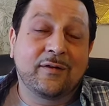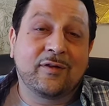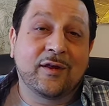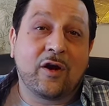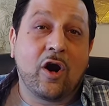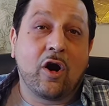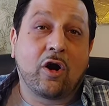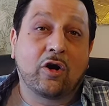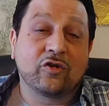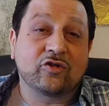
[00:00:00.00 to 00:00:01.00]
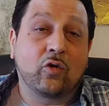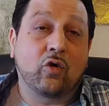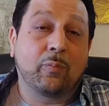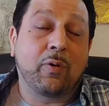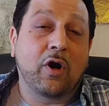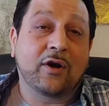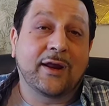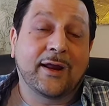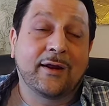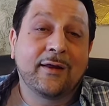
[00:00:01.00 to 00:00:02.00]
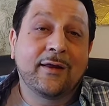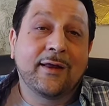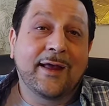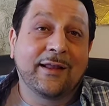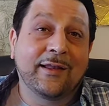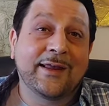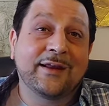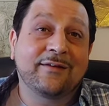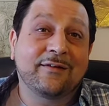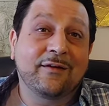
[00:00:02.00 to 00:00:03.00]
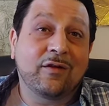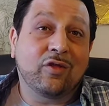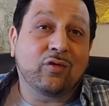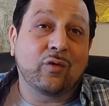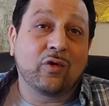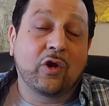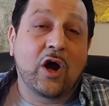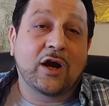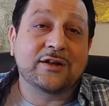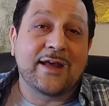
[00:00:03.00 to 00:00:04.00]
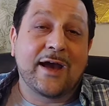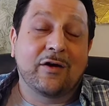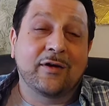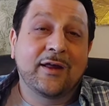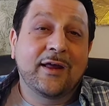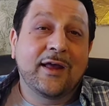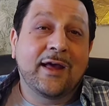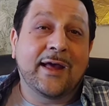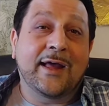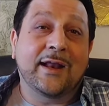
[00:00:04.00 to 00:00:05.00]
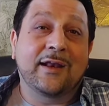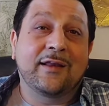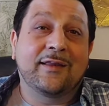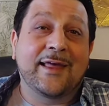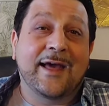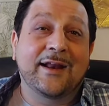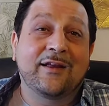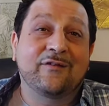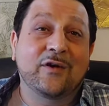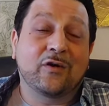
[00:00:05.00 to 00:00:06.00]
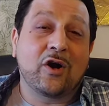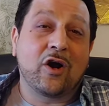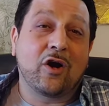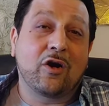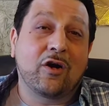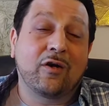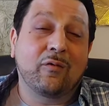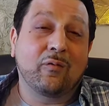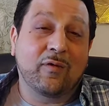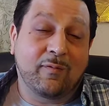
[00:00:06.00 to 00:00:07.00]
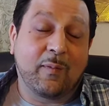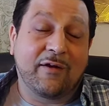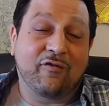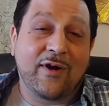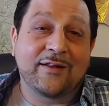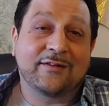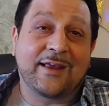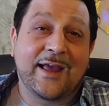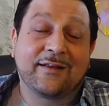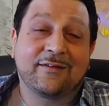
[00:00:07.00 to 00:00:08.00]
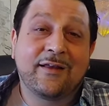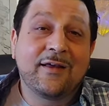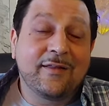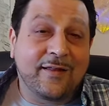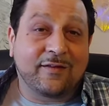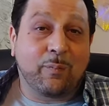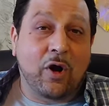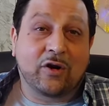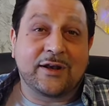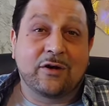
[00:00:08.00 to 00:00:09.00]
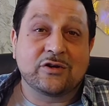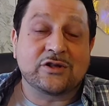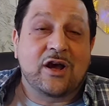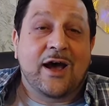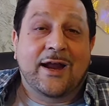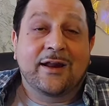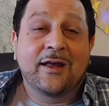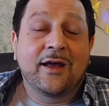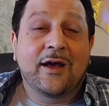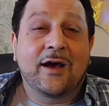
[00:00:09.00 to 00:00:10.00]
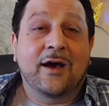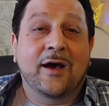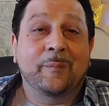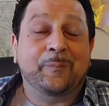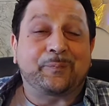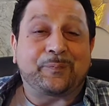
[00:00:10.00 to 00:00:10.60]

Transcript: the cars or parking, at least through the lockdown, and that if your car, in my friend's case, that's parked outside, um,